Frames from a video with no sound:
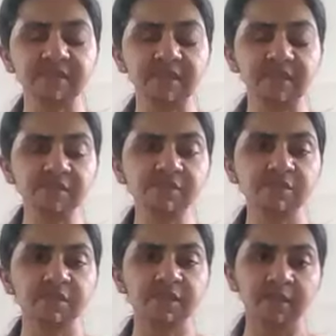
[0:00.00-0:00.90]
stage.
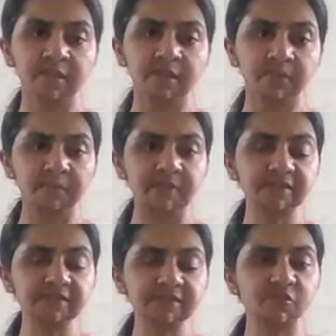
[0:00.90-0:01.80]

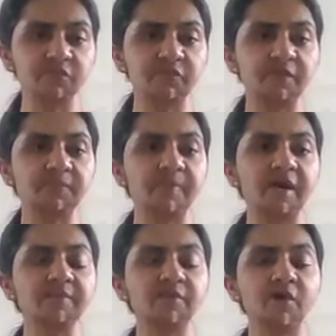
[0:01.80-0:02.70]
Place your one
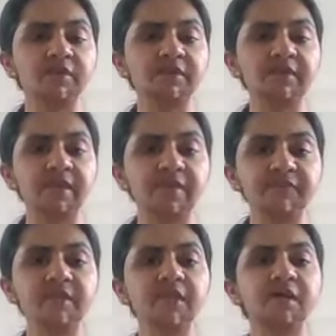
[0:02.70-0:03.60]
palm on the
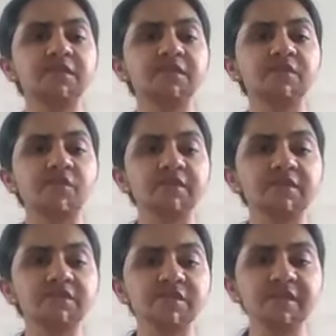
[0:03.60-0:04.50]
navel, other on
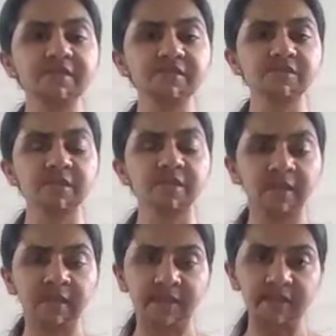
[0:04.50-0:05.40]
the chest,
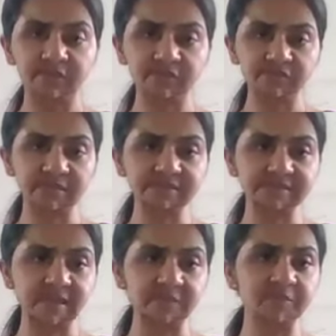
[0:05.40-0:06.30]
and we shall
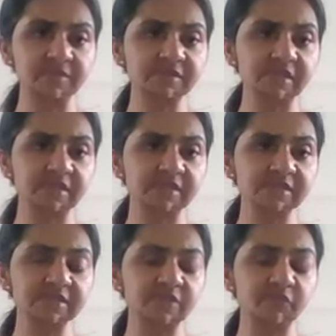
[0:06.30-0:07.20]

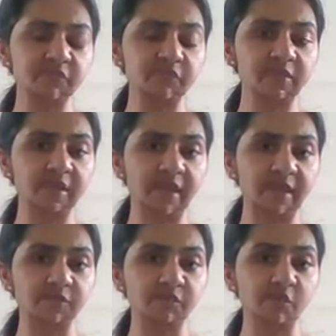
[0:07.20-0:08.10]
simultaneously feel
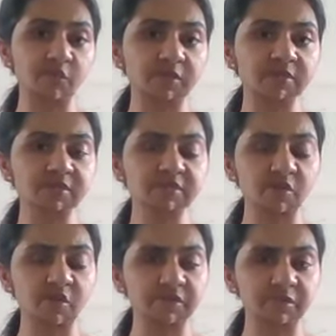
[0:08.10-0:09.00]
and focus
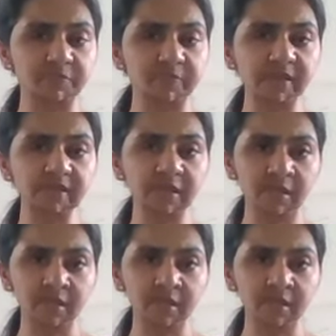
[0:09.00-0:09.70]
on the breath